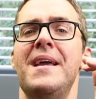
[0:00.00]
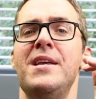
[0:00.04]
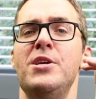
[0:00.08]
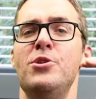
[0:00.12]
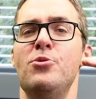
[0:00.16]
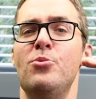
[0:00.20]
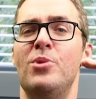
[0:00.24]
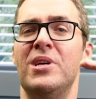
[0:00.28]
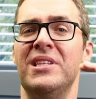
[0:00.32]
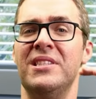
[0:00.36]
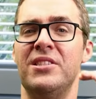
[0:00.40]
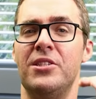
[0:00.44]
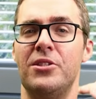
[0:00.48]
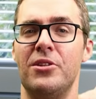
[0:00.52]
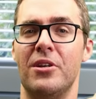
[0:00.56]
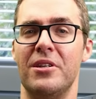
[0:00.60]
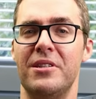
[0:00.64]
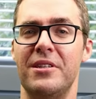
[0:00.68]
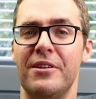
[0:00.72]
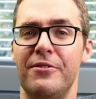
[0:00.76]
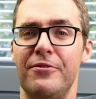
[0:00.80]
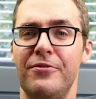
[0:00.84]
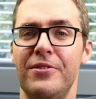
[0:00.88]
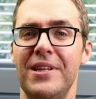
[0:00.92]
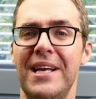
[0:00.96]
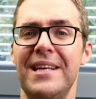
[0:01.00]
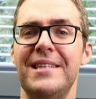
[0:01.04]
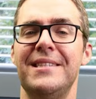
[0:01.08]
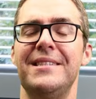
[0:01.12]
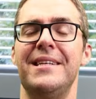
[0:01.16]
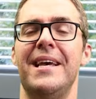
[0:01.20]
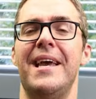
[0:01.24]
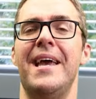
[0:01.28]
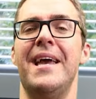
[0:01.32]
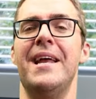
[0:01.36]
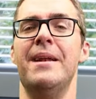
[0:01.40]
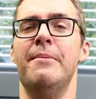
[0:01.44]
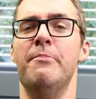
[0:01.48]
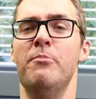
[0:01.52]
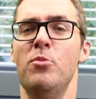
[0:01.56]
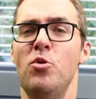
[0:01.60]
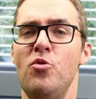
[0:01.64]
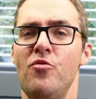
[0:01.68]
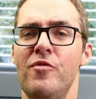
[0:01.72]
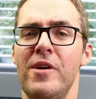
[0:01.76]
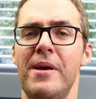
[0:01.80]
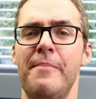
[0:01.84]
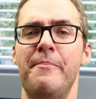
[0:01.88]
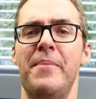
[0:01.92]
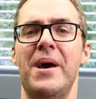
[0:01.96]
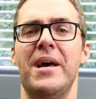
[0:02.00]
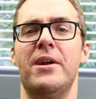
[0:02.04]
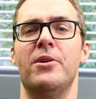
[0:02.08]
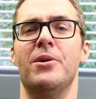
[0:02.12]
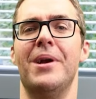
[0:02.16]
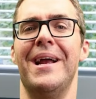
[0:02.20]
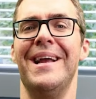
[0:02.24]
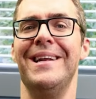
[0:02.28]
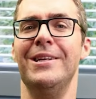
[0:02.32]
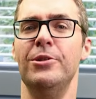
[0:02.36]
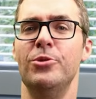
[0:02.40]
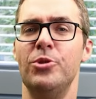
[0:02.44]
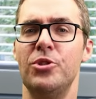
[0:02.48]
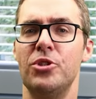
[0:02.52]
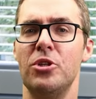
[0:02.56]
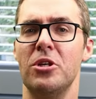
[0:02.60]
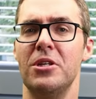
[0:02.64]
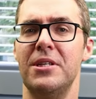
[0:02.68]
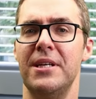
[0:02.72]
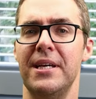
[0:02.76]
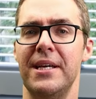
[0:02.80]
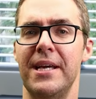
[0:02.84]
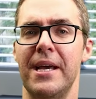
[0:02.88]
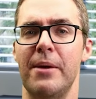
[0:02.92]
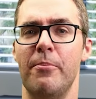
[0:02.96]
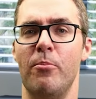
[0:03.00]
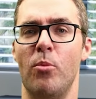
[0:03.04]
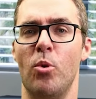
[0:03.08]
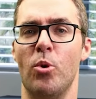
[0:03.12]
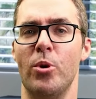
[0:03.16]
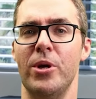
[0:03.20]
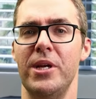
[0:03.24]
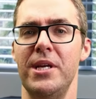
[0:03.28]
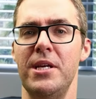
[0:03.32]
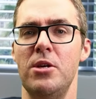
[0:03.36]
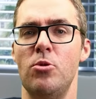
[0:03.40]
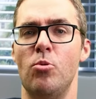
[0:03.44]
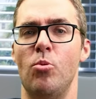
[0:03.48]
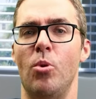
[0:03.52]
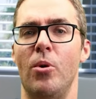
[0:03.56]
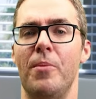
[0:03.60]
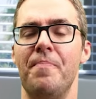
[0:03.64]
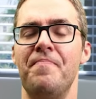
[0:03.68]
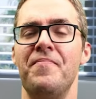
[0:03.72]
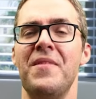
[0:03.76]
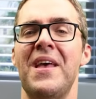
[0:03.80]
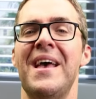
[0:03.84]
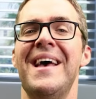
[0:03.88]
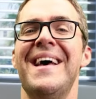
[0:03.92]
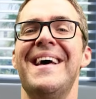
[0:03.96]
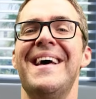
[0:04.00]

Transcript: you can start to flex it and move it better and you start to get more equal